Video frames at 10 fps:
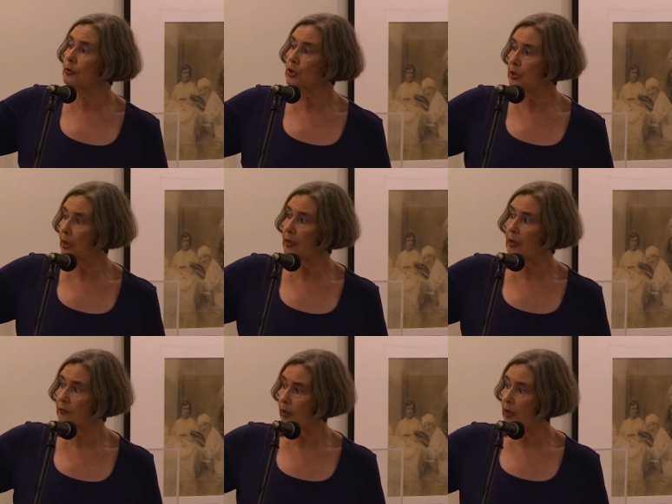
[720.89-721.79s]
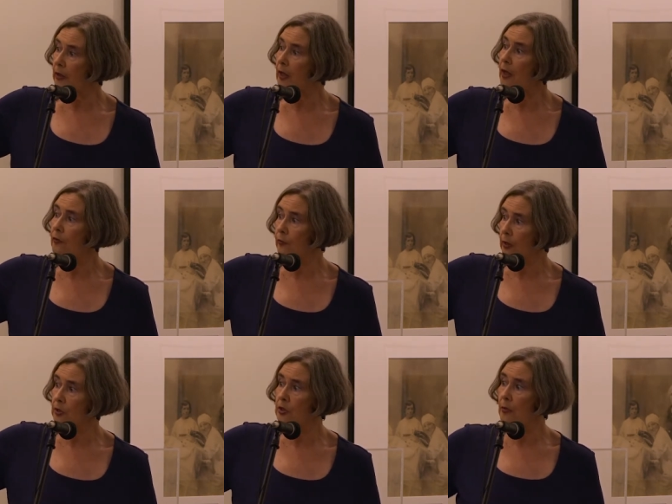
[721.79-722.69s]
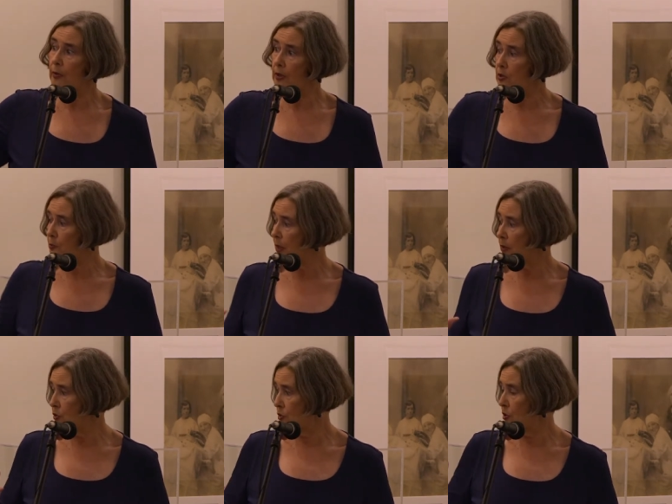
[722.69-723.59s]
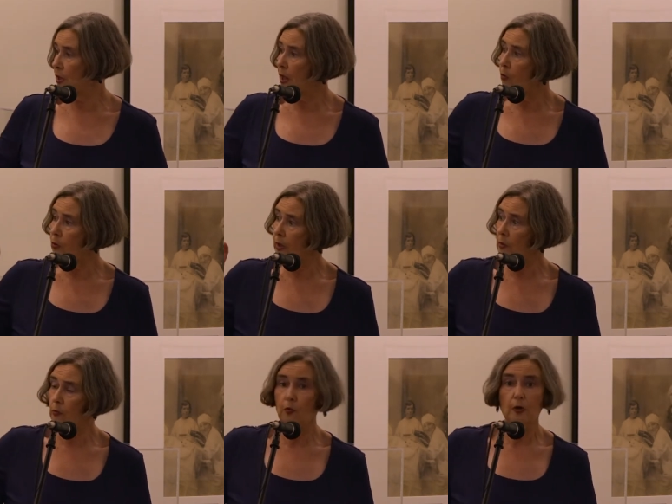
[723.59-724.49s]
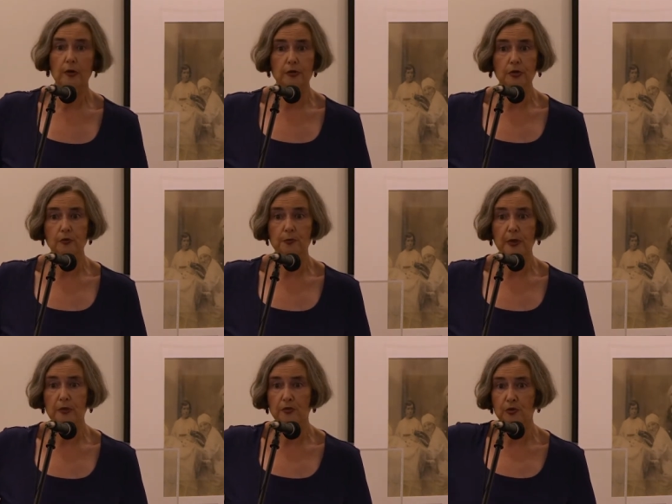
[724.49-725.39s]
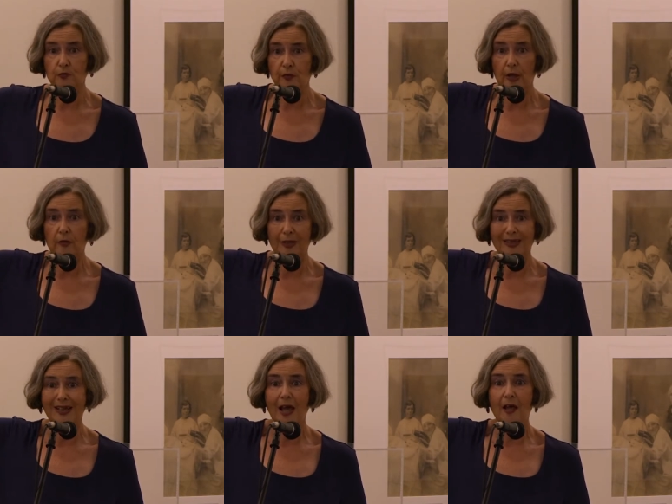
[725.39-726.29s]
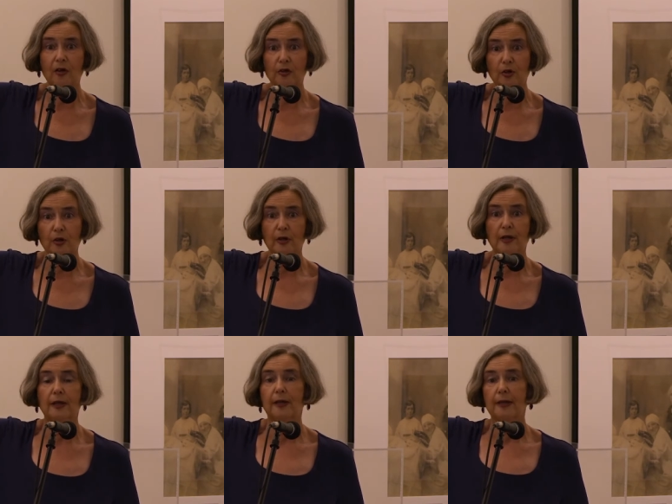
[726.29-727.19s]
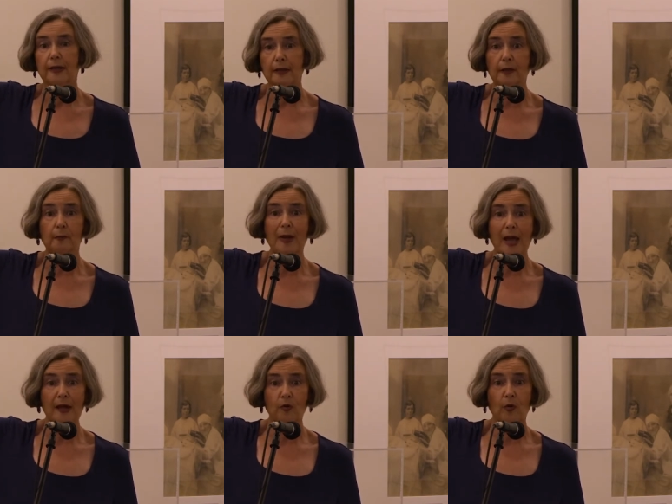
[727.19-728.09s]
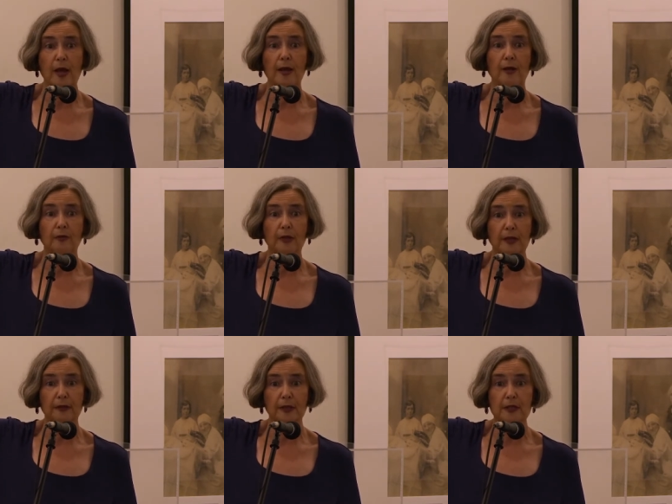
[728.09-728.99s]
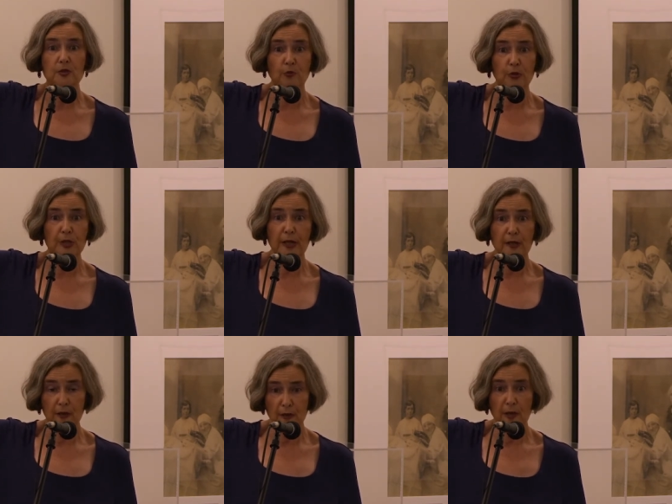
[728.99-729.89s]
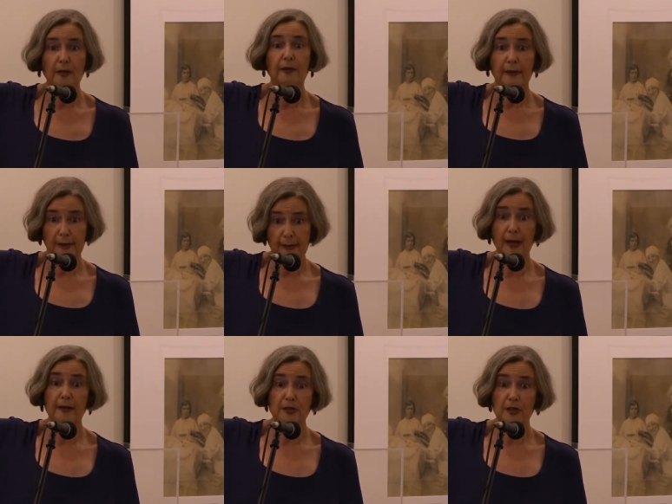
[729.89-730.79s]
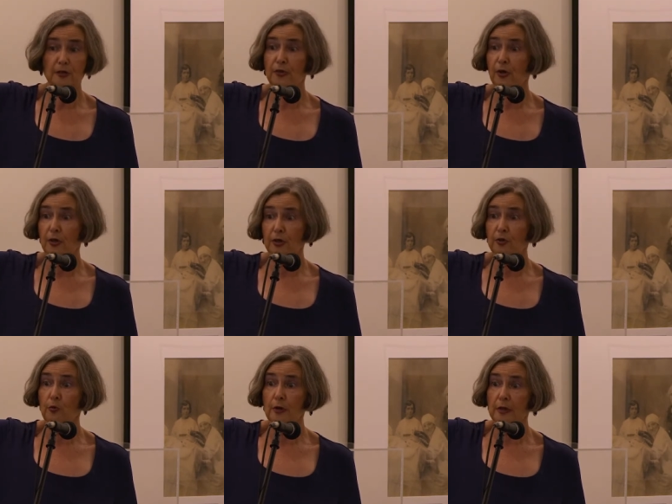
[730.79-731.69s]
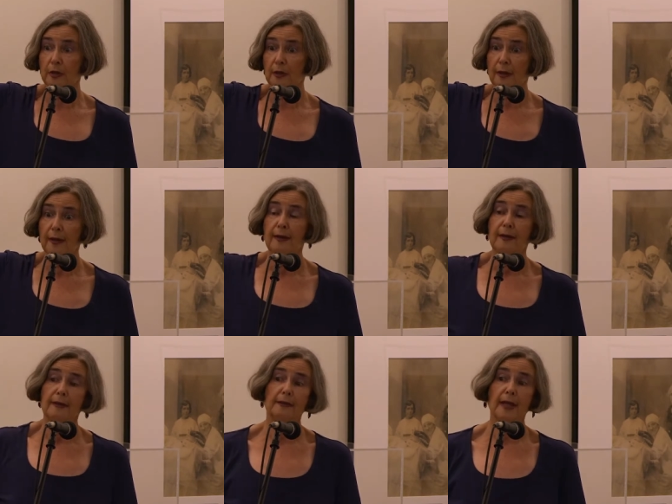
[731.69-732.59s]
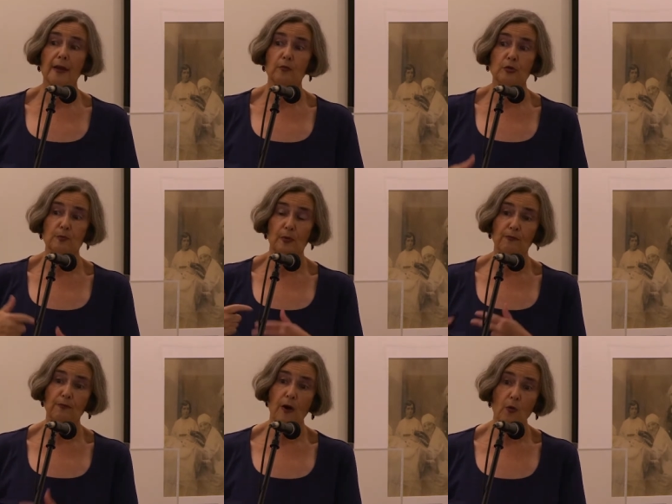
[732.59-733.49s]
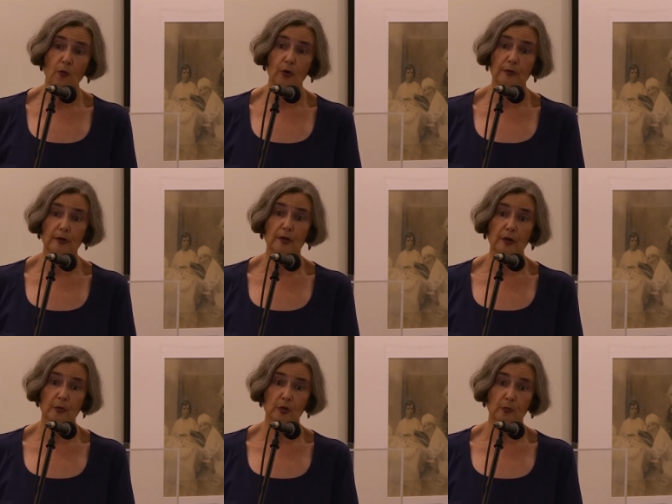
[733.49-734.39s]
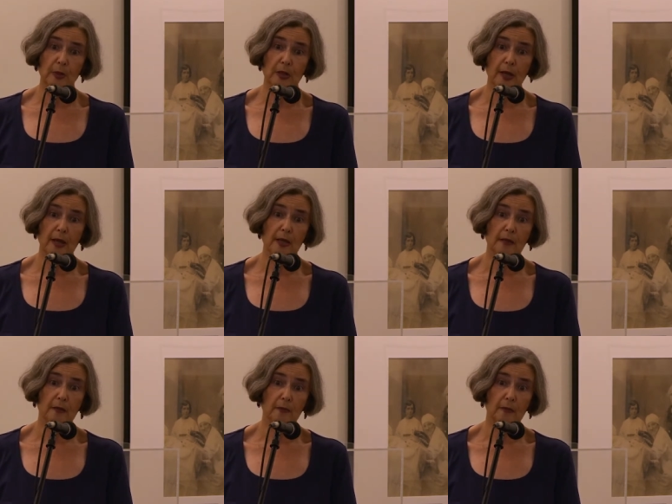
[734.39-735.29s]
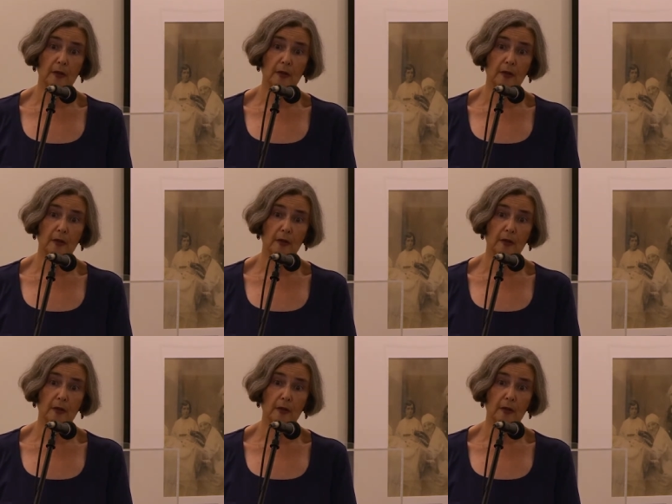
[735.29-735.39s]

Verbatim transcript: studied very carefully some of these pictures, and in one or two pictures found a calendar in the background that these were taken in 1933. That was before the WPA